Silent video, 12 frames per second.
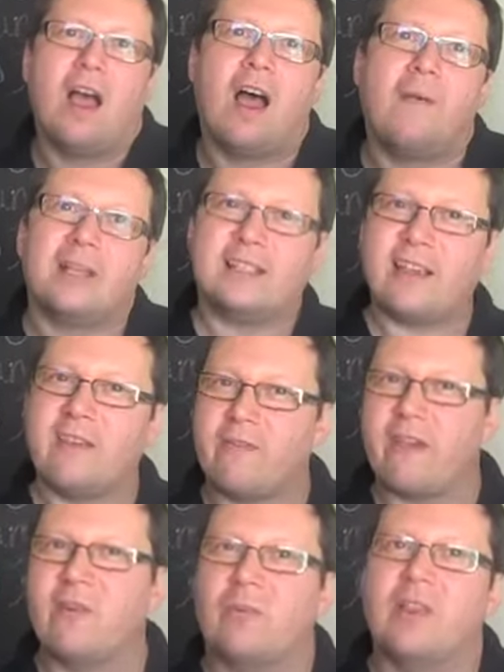Uh, my second
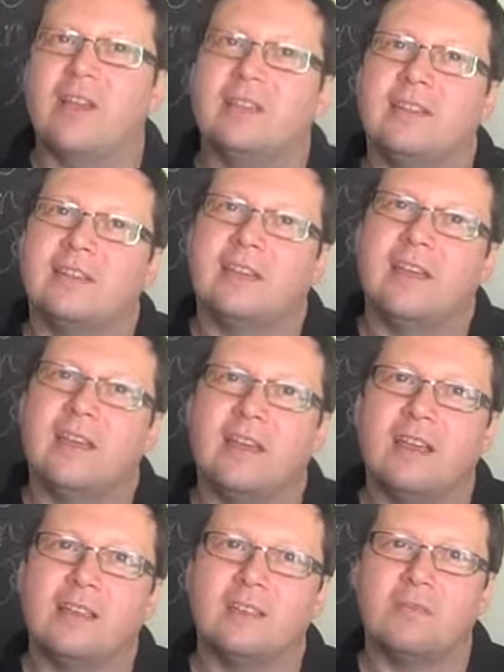favorite place
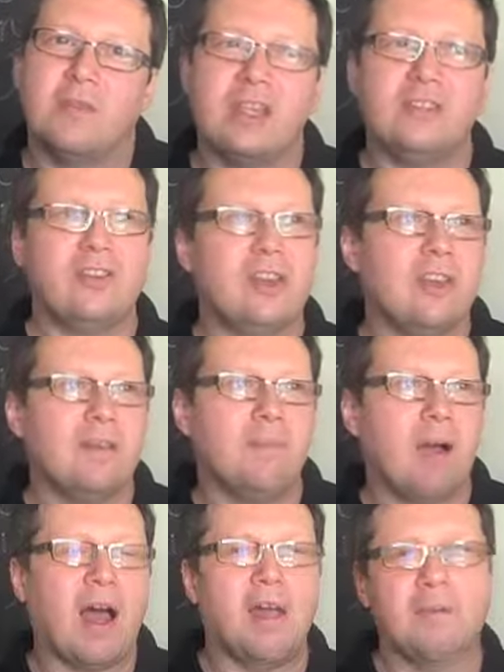is BG
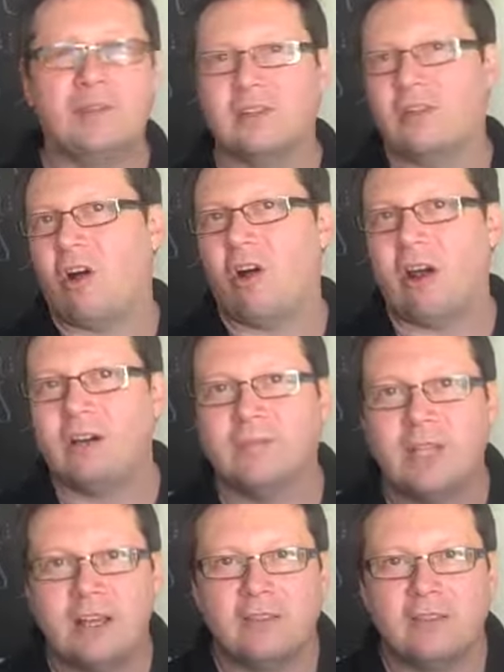Pipe and Cigar.